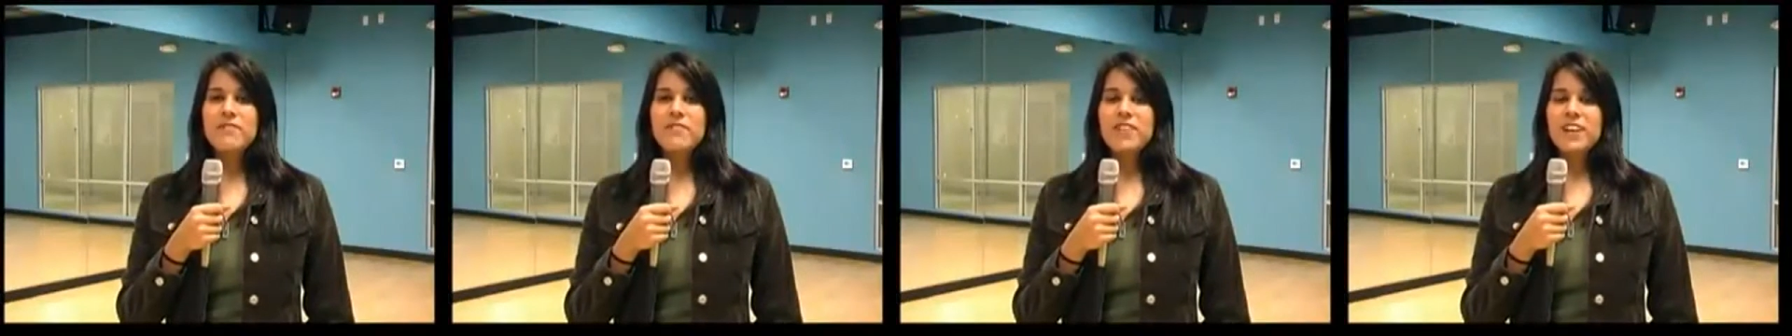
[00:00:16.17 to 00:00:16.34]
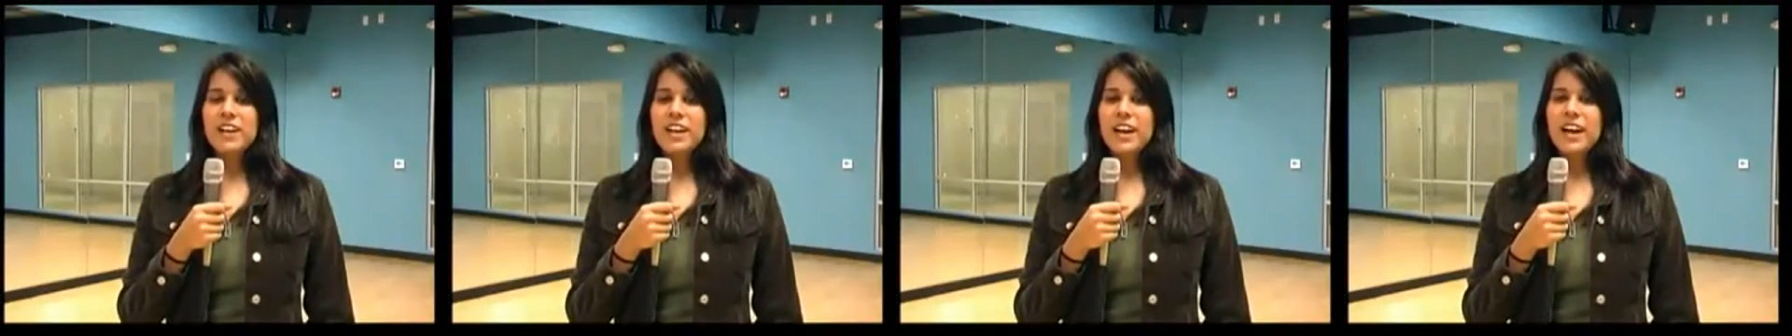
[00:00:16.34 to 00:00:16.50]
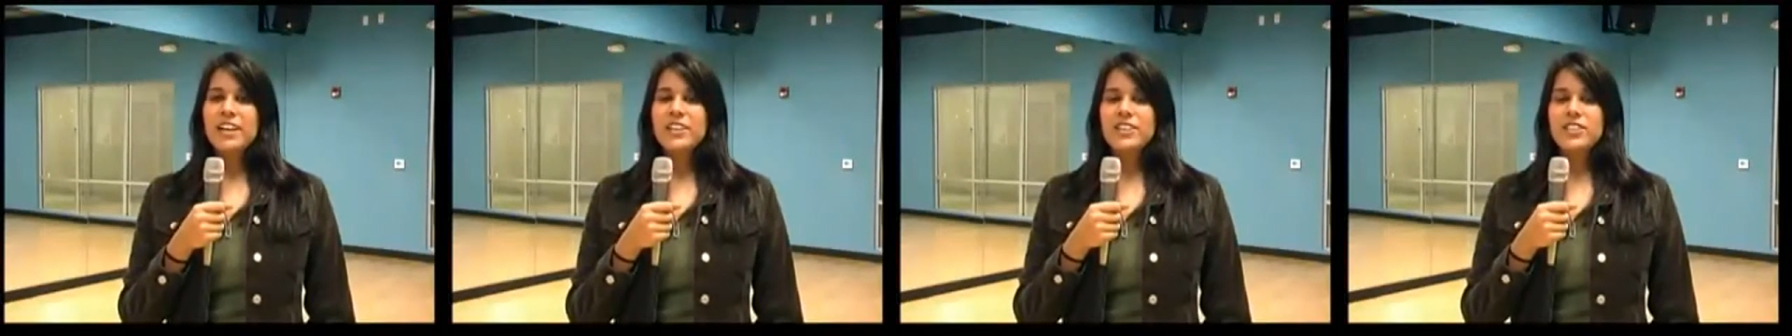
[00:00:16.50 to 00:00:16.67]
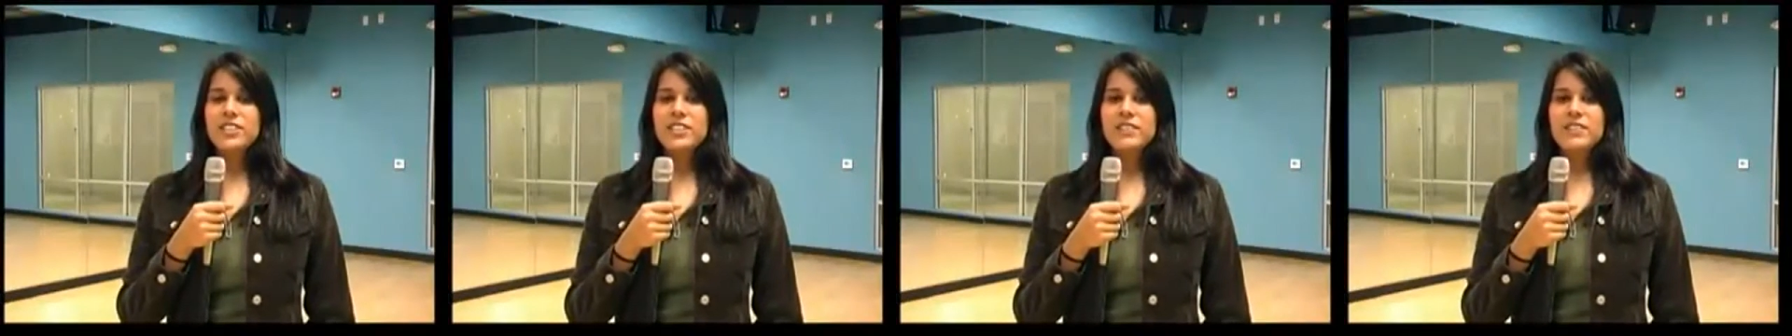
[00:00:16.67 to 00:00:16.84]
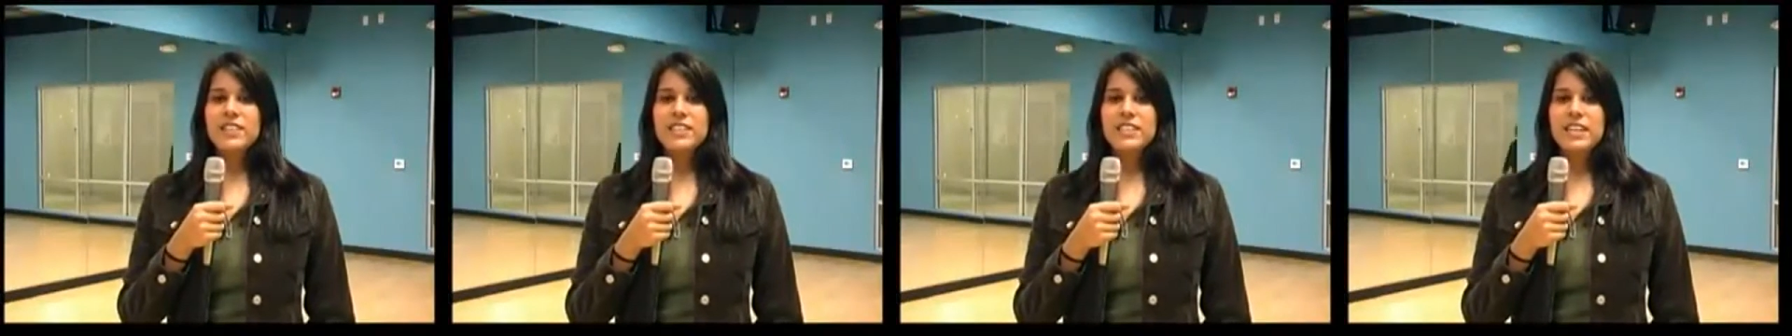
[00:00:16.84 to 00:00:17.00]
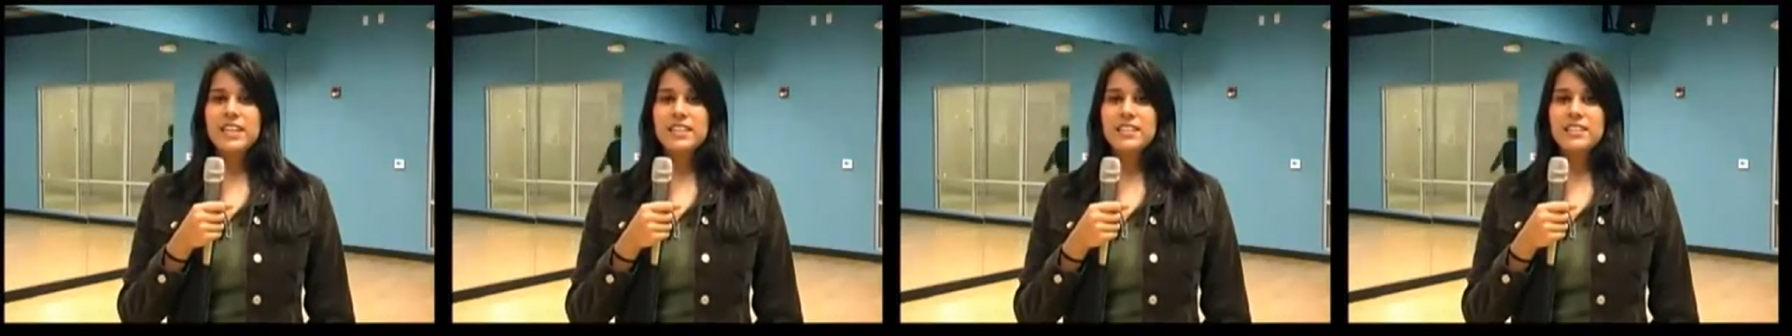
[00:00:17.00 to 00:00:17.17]
and variations of
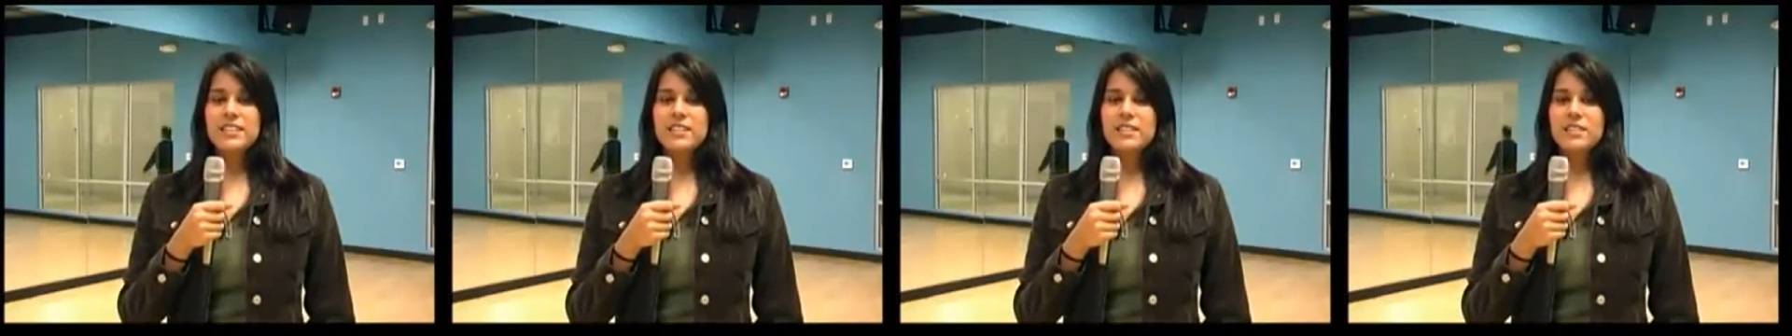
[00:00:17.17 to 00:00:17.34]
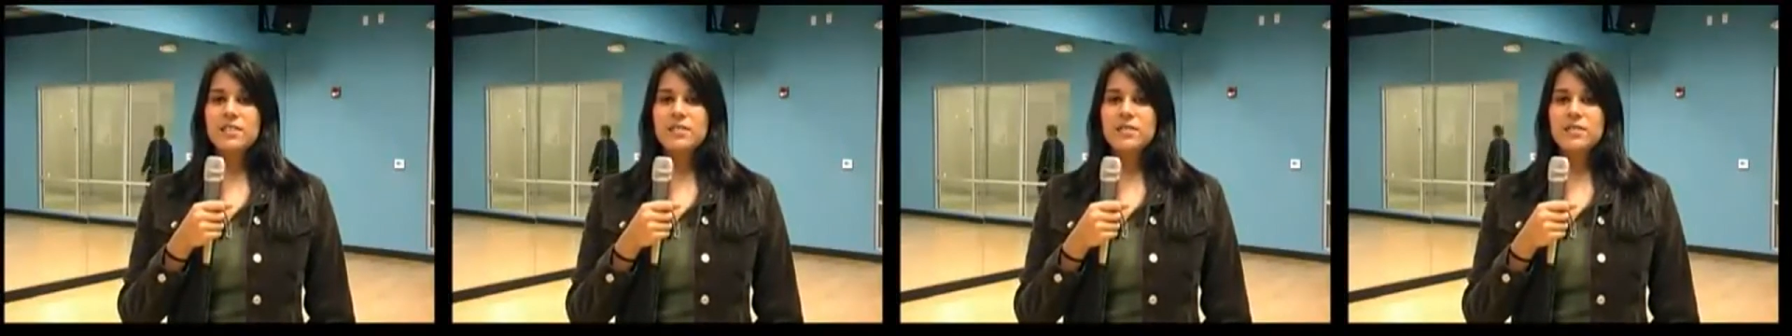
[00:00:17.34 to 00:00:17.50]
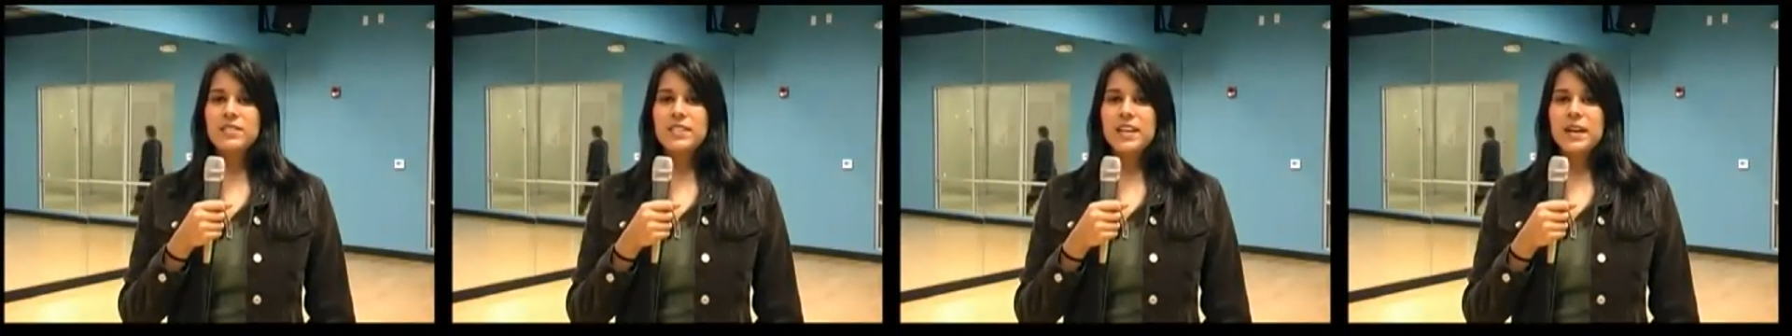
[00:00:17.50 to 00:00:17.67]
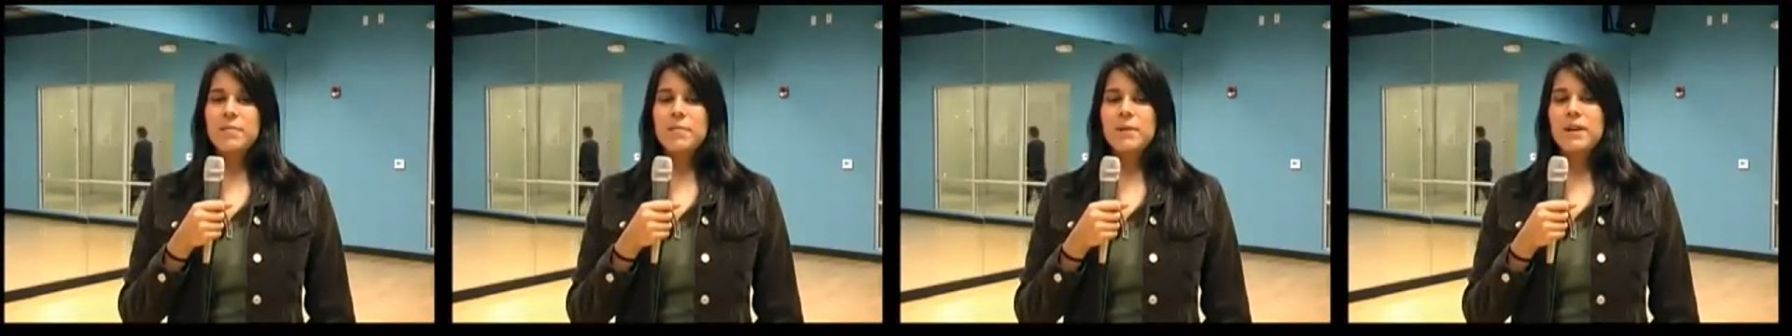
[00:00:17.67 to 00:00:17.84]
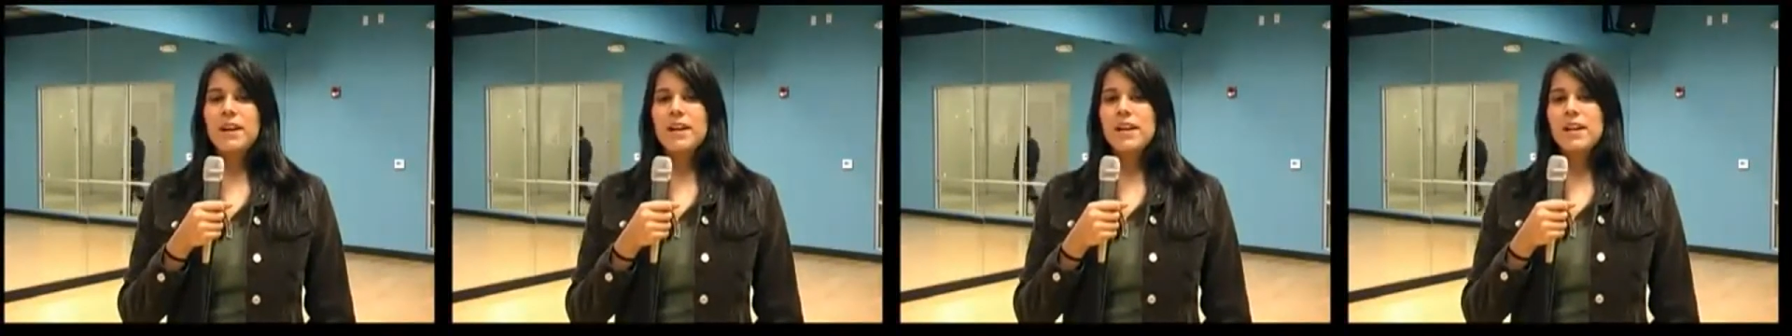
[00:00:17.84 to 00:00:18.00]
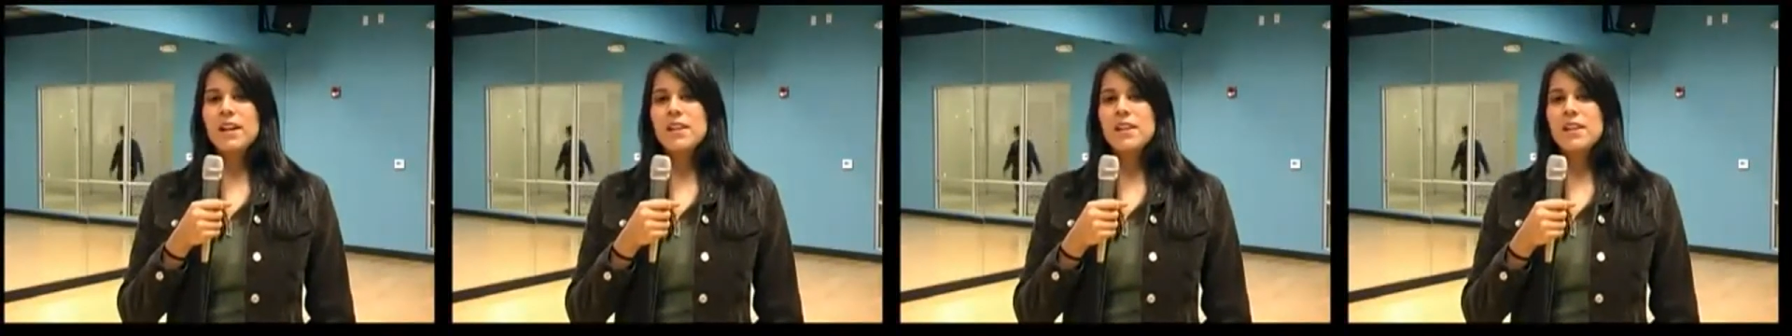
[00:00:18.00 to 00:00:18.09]
the Texas two-step.